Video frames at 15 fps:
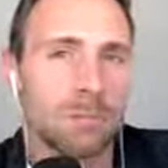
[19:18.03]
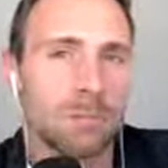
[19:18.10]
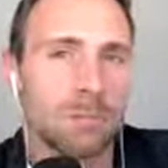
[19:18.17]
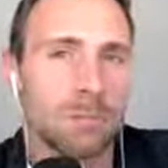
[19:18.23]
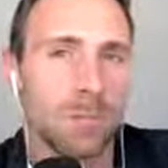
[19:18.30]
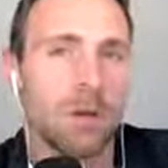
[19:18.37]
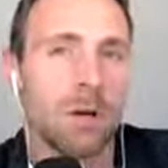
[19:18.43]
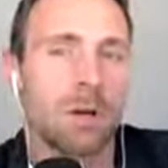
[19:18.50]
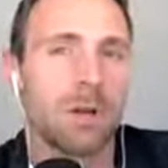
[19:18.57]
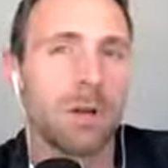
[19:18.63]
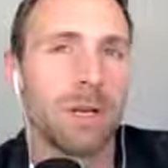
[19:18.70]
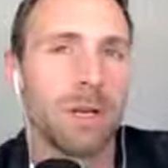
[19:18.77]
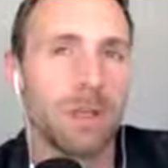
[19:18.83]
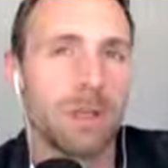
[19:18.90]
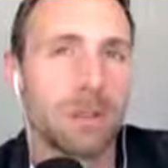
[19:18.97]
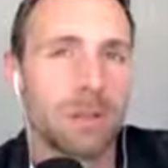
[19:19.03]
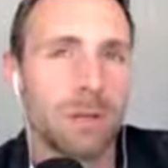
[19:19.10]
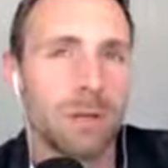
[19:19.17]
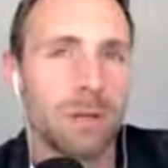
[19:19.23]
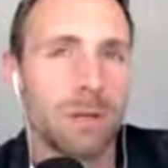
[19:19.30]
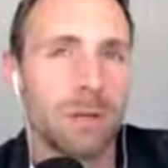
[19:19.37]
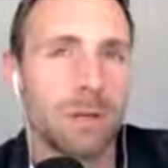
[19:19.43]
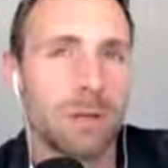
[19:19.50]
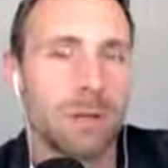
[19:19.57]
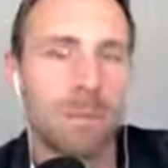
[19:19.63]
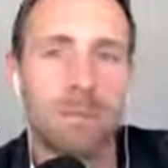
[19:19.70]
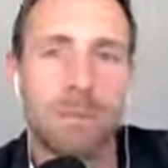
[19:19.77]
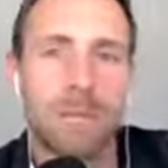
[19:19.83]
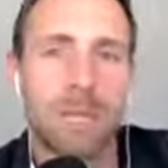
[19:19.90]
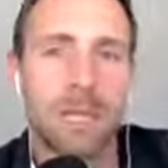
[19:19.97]
you don't need to kind of
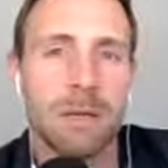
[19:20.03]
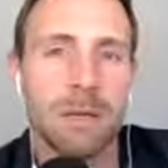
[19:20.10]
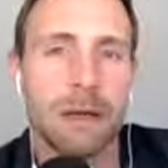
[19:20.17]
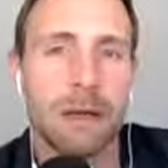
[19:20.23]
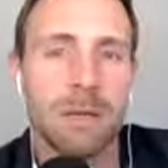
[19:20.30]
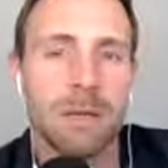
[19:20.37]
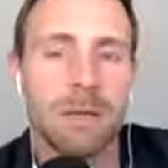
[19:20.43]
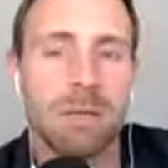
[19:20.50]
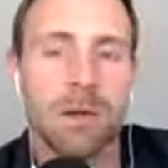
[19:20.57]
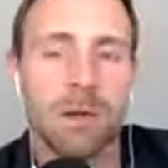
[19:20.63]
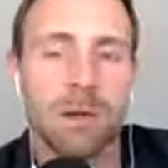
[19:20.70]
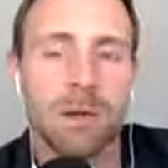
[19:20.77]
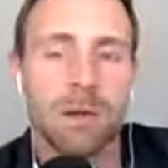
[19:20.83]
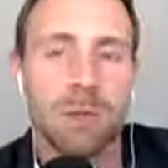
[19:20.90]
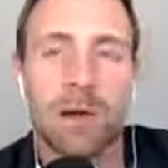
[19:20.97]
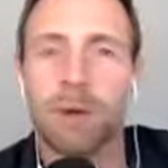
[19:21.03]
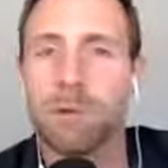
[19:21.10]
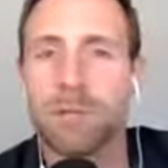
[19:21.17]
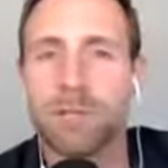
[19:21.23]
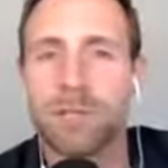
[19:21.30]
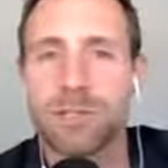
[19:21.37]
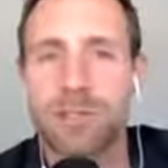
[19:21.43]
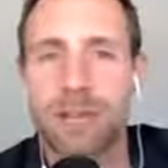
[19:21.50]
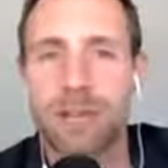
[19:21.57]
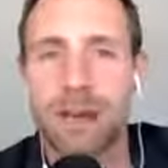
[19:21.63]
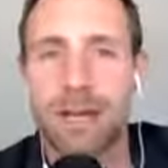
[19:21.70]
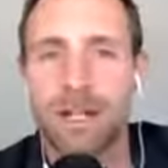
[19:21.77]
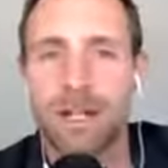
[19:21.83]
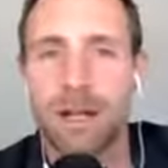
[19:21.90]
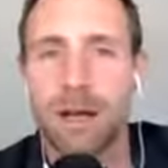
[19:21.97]
meet them out in the field, why wouldn't you just
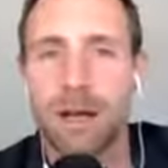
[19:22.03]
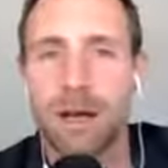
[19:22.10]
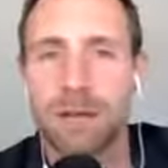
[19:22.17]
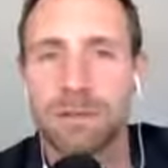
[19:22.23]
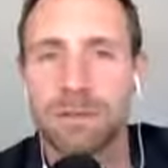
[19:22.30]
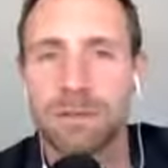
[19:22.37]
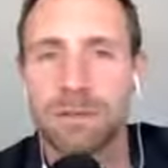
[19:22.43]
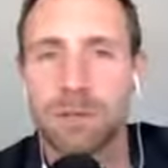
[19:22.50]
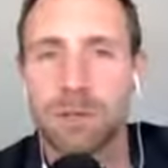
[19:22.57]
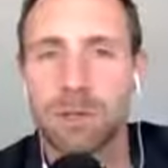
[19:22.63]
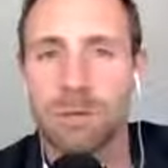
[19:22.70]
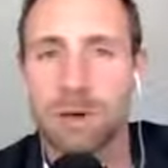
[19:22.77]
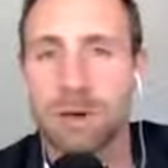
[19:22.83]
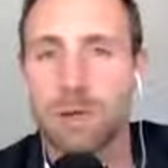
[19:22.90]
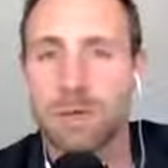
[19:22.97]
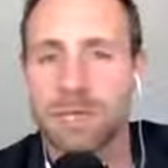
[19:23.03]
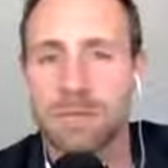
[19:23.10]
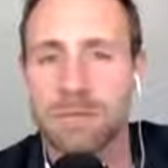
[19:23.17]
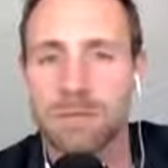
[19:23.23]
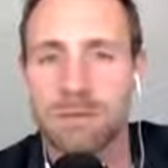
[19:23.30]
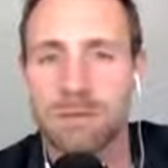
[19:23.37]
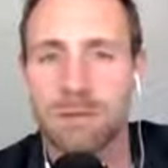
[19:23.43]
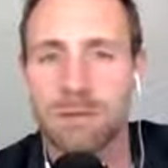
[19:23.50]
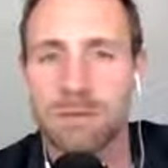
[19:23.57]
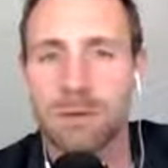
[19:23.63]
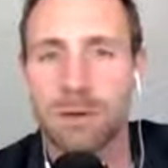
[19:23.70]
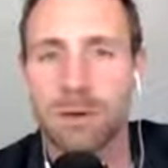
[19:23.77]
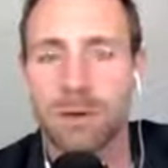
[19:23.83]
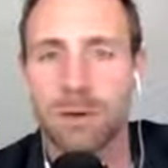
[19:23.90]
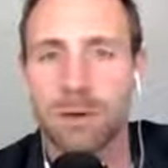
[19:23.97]
pass that off to a buyer's agent,
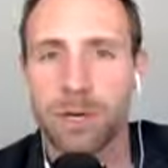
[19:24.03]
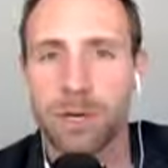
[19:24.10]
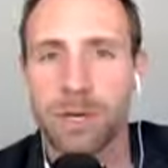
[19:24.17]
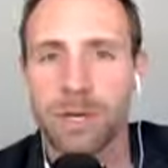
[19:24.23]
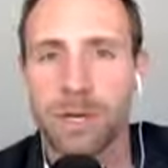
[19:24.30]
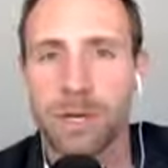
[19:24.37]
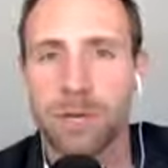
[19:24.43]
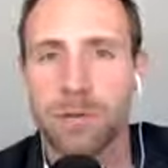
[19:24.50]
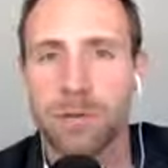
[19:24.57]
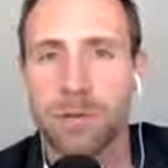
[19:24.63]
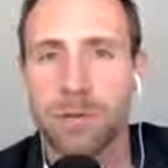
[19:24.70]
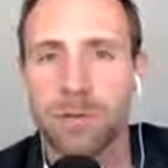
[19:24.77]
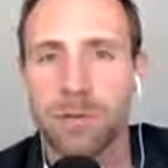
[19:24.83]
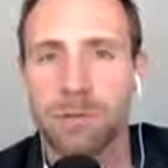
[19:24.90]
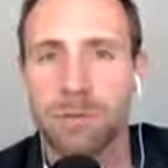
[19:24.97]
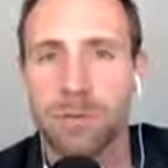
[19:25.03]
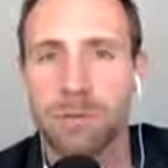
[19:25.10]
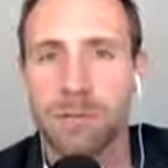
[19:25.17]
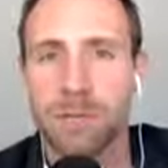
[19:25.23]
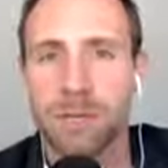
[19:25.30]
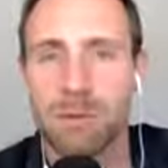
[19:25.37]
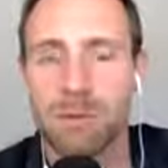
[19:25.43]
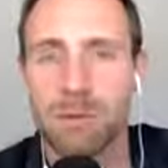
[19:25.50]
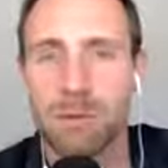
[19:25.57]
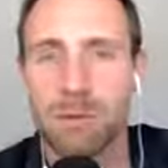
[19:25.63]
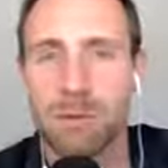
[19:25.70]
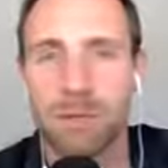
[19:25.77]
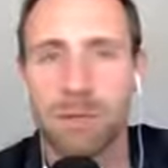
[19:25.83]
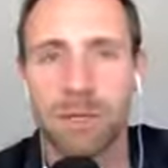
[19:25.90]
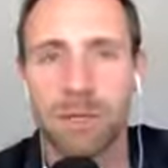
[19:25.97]
take your 30%, 25%
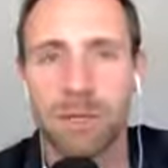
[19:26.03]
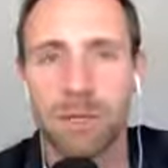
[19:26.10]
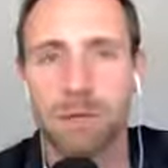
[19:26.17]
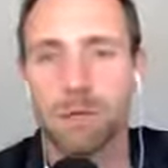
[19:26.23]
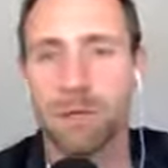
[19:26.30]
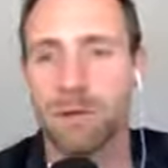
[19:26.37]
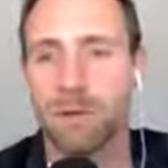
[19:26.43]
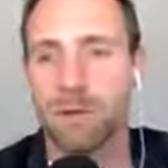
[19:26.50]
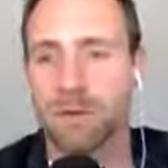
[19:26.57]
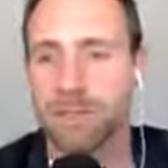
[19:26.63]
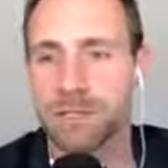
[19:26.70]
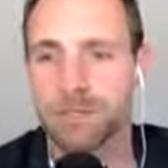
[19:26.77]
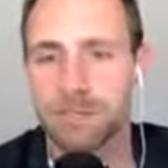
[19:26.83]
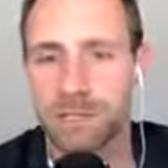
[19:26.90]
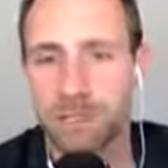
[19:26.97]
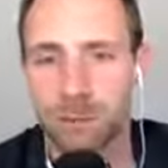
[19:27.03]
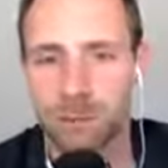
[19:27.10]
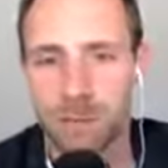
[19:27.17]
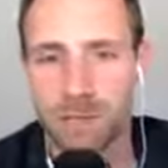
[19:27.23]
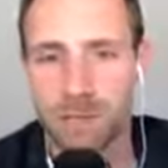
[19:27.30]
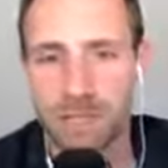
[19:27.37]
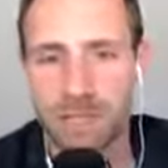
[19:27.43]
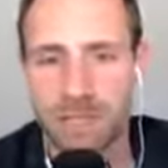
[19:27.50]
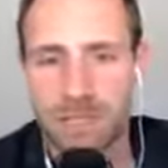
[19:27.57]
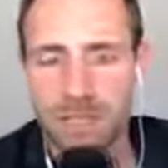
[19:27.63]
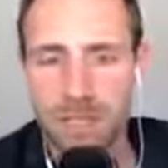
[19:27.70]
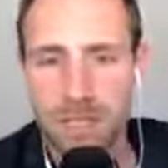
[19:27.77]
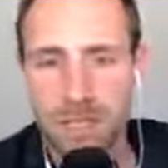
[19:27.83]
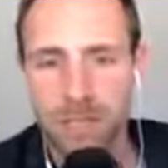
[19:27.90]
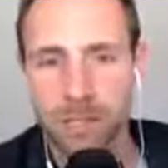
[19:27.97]
referral fee, and you move on to dealing with listings?
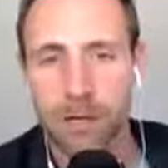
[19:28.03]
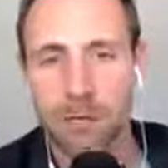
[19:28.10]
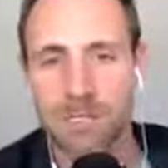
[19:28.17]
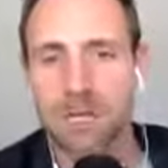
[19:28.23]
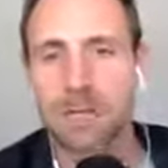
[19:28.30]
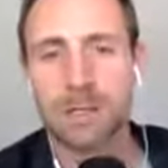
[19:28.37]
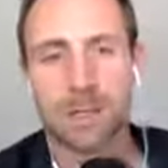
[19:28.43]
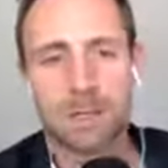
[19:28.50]
You know what I'm